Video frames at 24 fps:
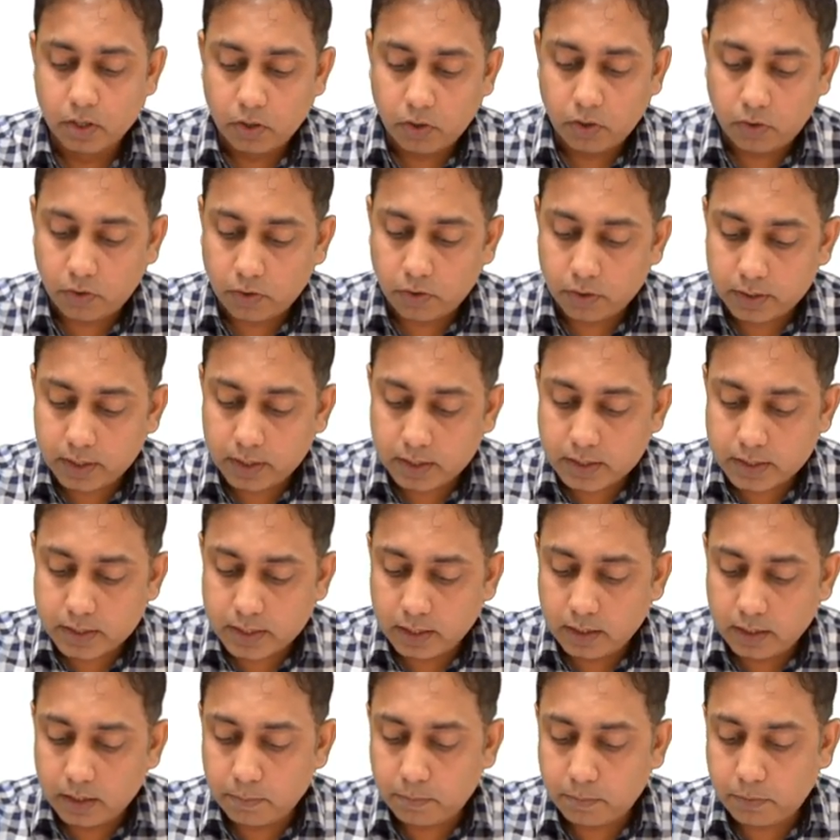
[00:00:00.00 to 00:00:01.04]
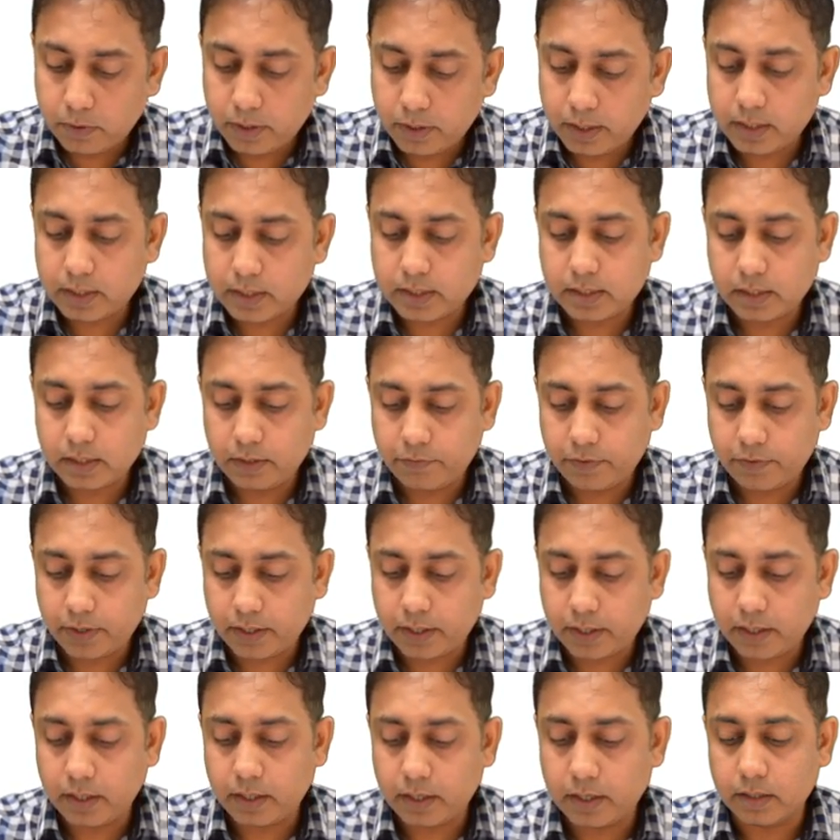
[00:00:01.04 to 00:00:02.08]
or that single point is
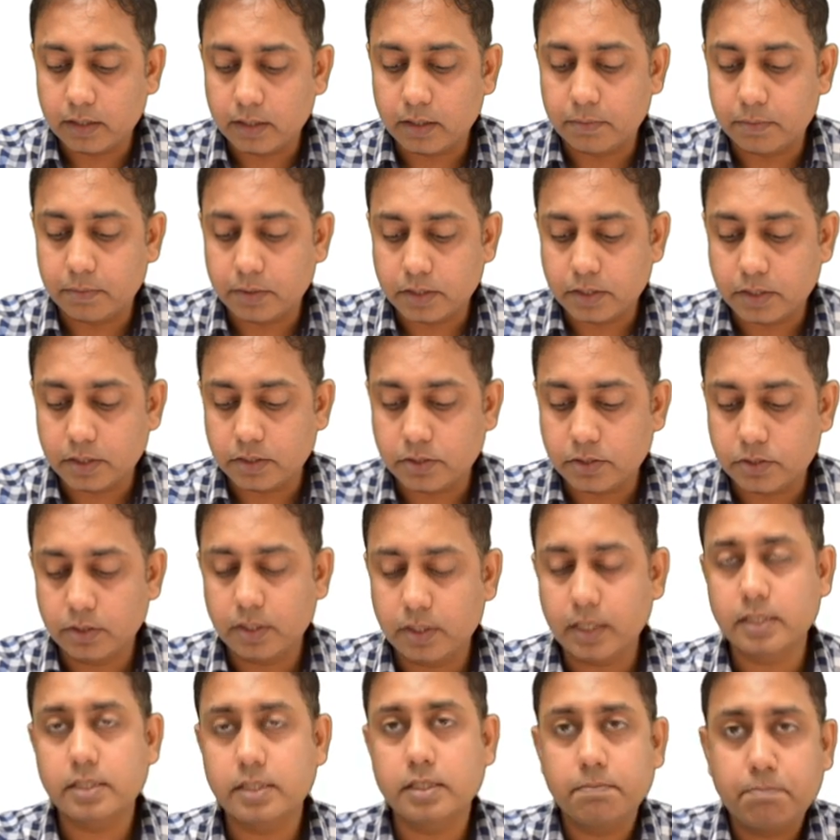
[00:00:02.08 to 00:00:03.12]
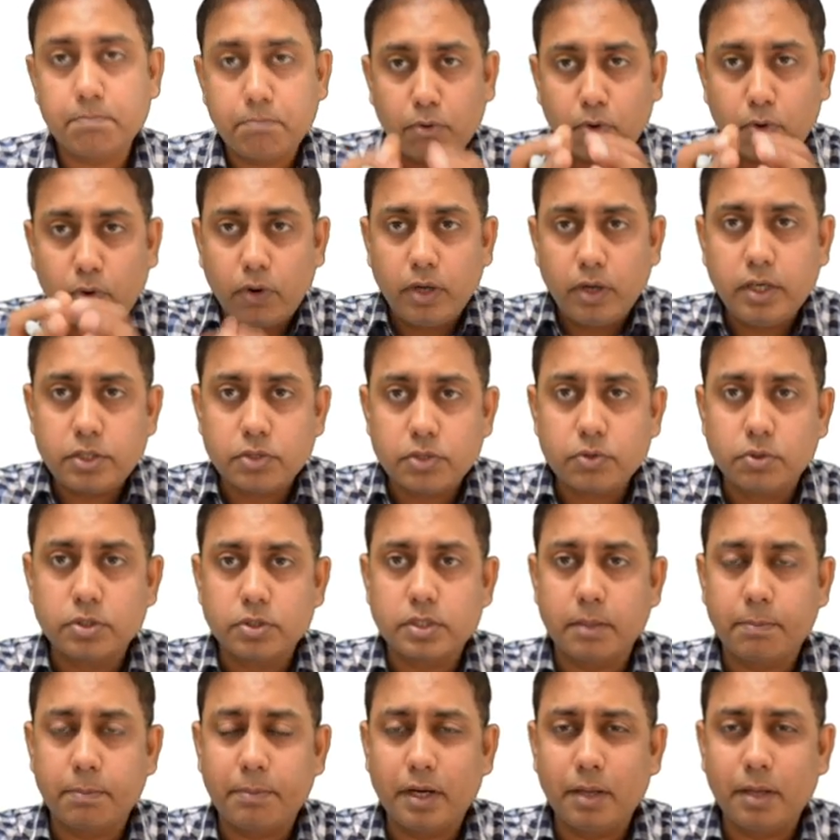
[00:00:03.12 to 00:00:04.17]
infecting another person. So that's a point
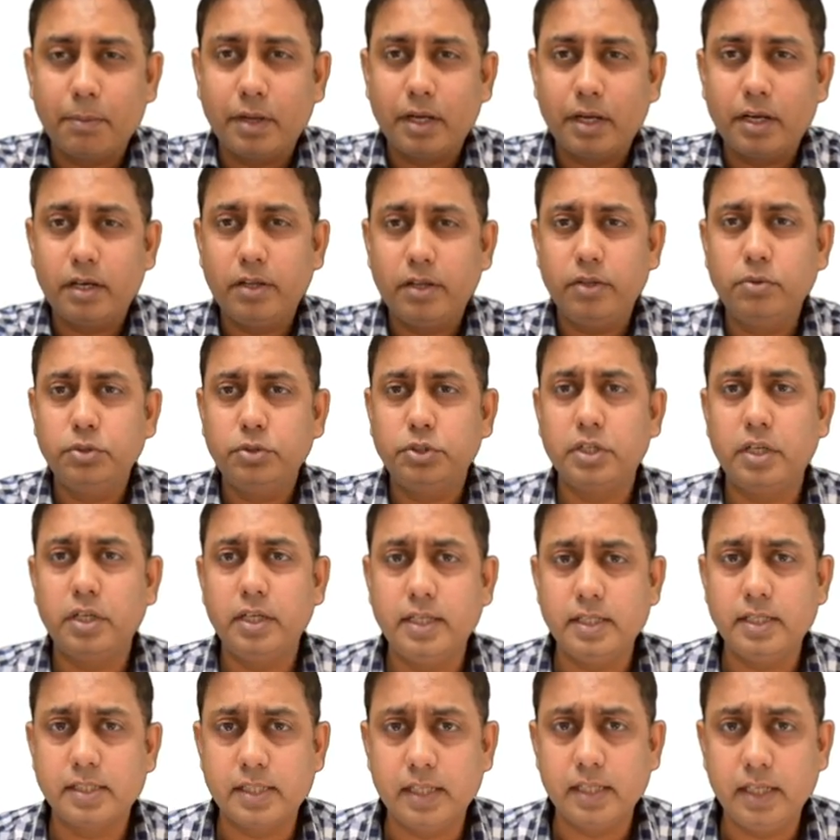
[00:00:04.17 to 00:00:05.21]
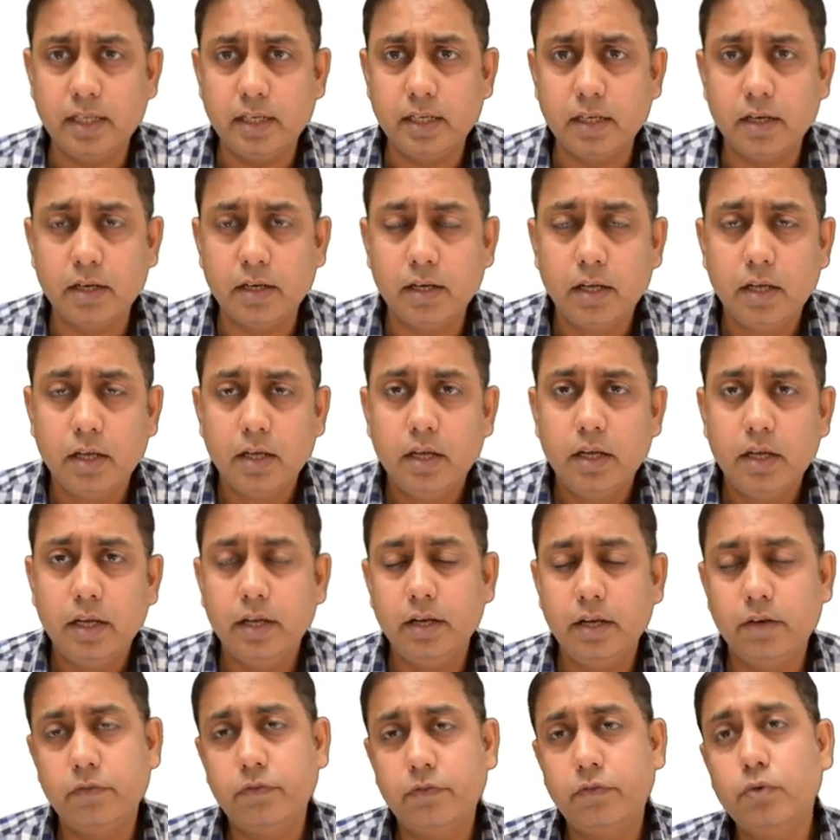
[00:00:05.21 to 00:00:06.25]
source epidemic. It usually is seen
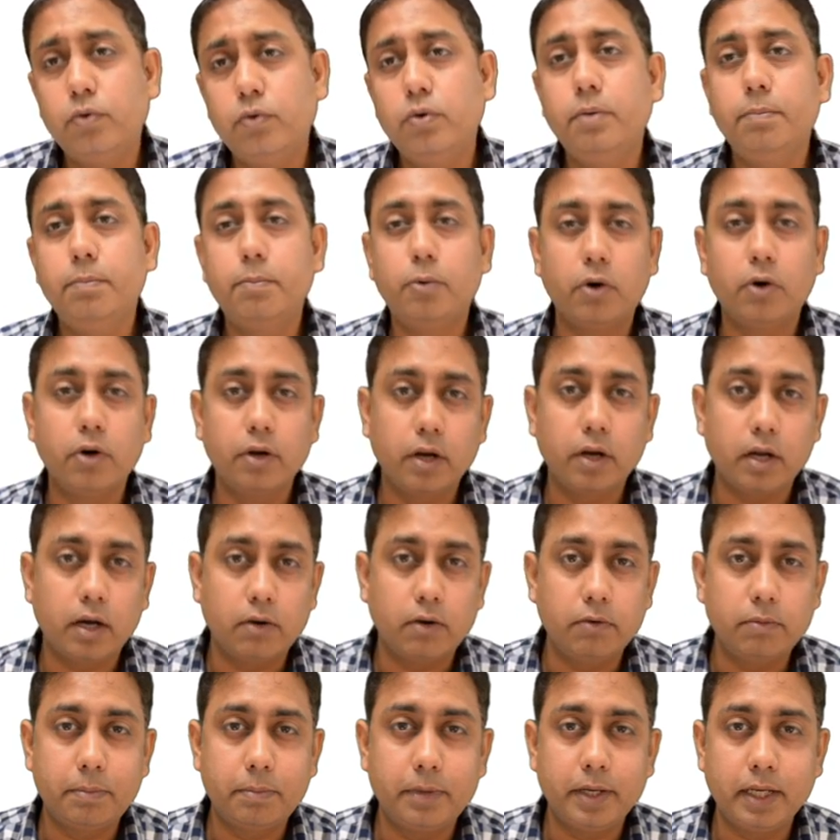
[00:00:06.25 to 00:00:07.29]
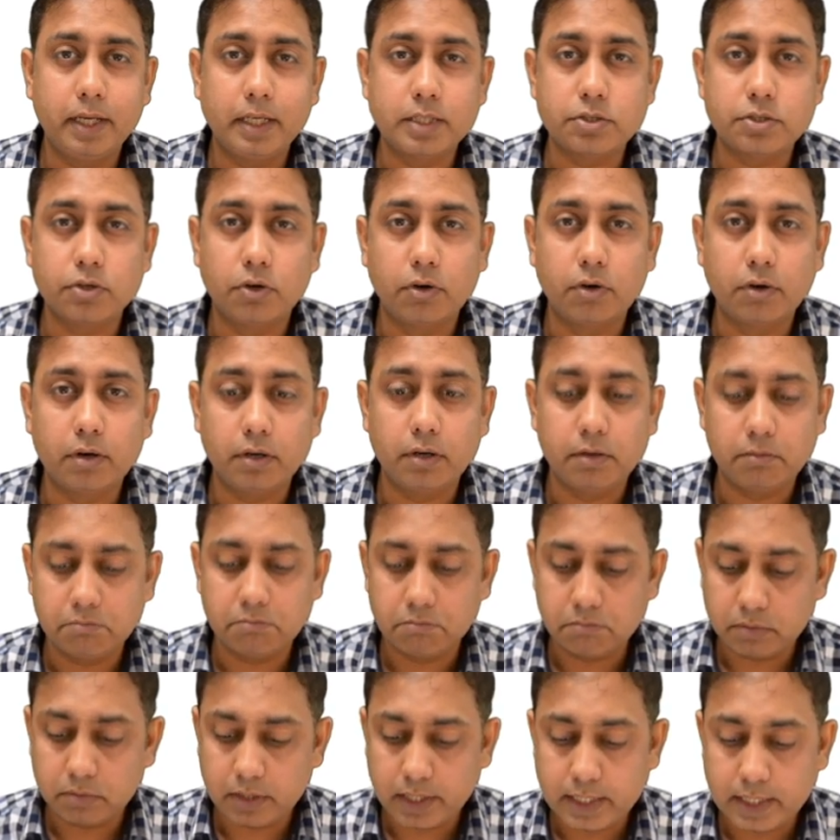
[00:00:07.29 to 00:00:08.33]
in foodborne outbreaks or
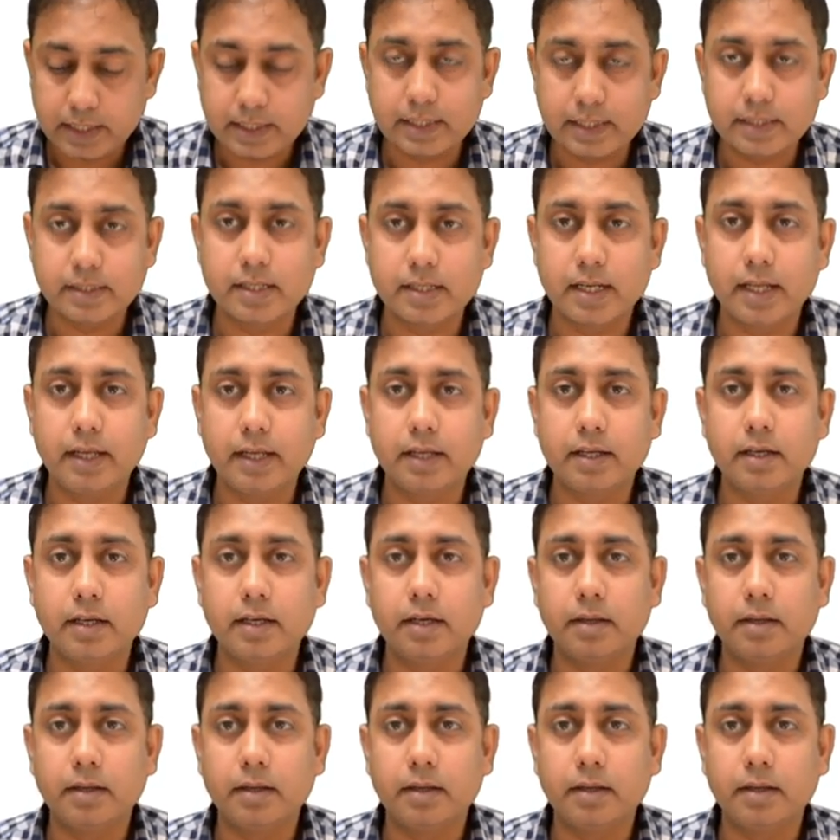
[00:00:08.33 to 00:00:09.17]
in cases like